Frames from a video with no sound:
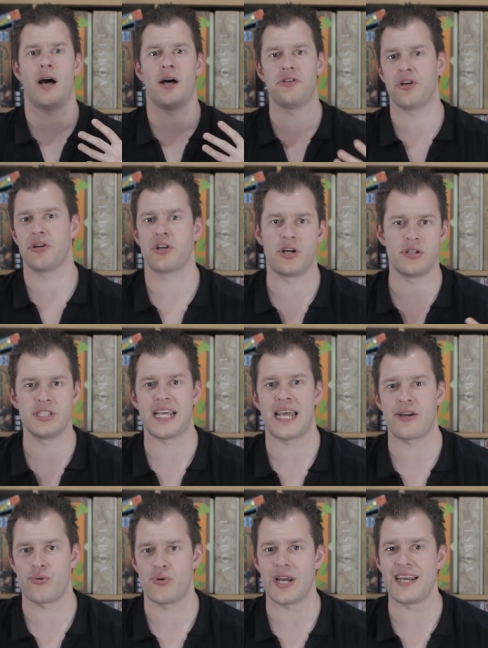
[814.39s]
other
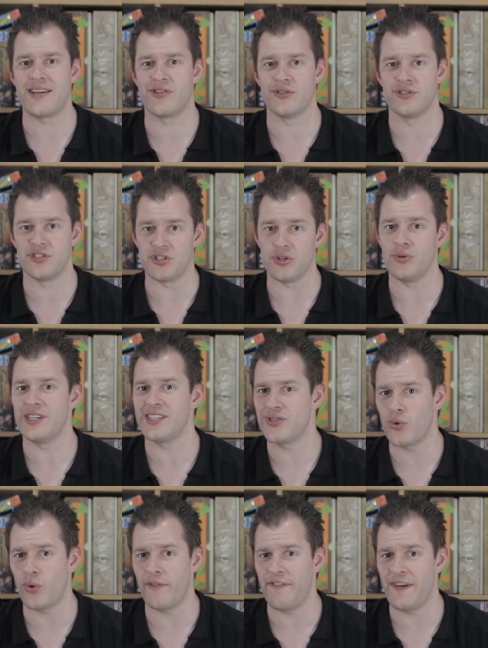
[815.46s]
content creators do this
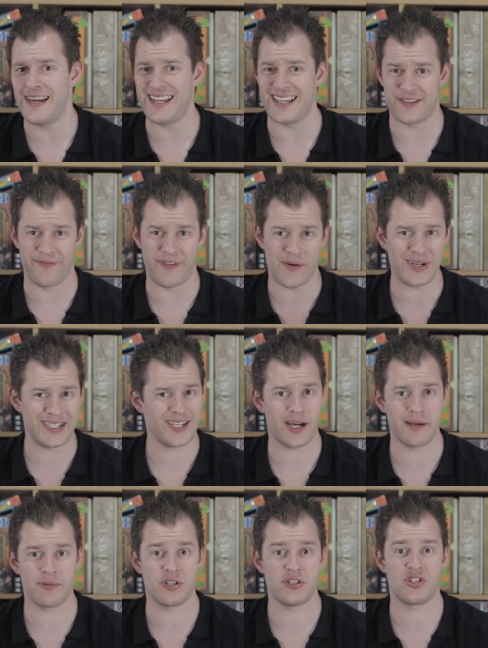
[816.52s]
sort of thing, it's very
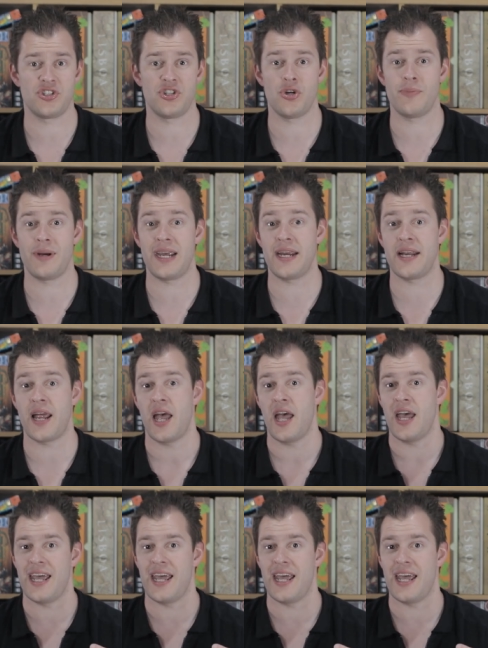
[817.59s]
time consuming.